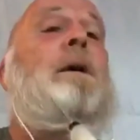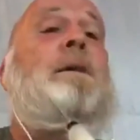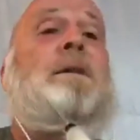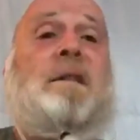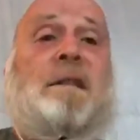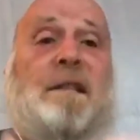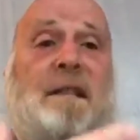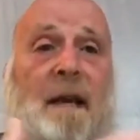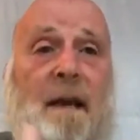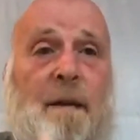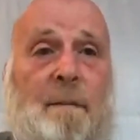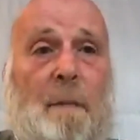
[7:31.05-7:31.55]

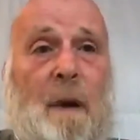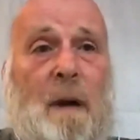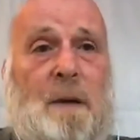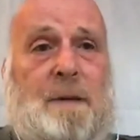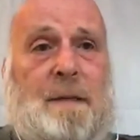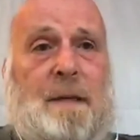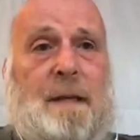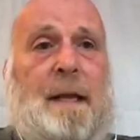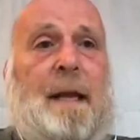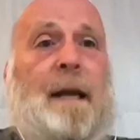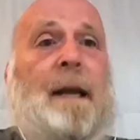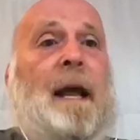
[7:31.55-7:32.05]
as I say,
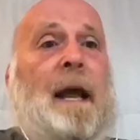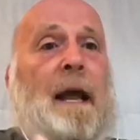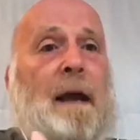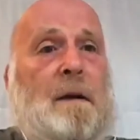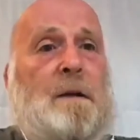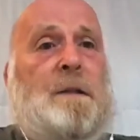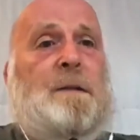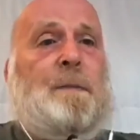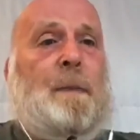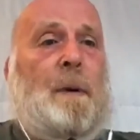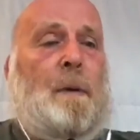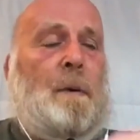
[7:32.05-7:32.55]
mostly
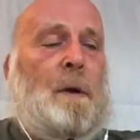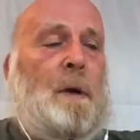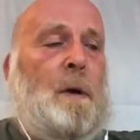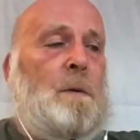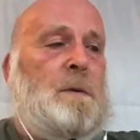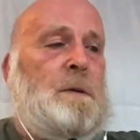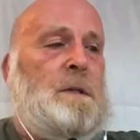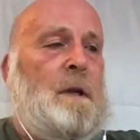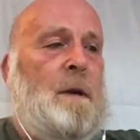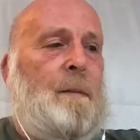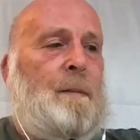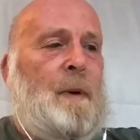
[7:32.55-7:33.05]
in-house, but we
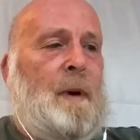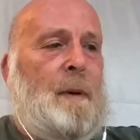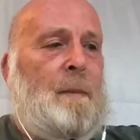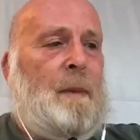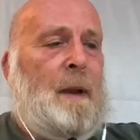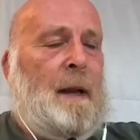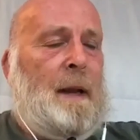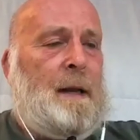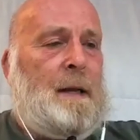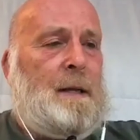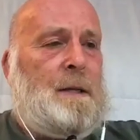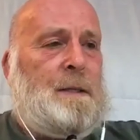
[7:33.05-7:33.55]
also bring
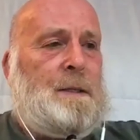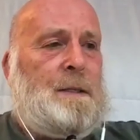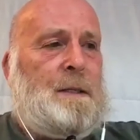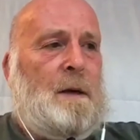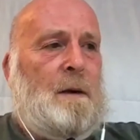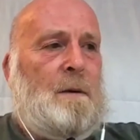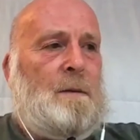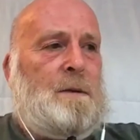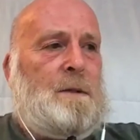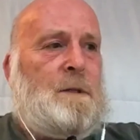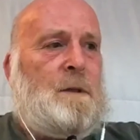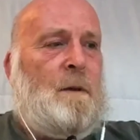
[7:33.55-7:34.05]
planning
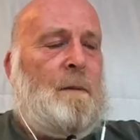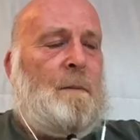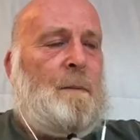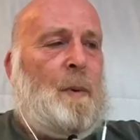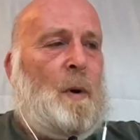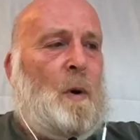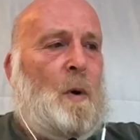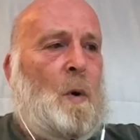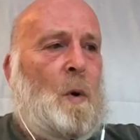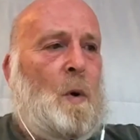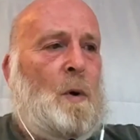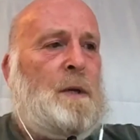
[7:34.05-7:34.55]
consultants on
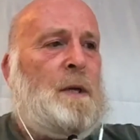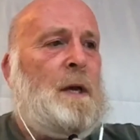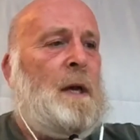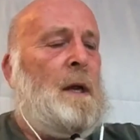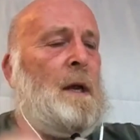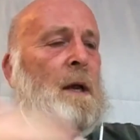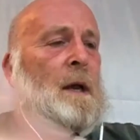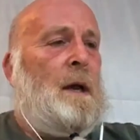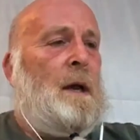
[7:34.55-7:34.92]
board.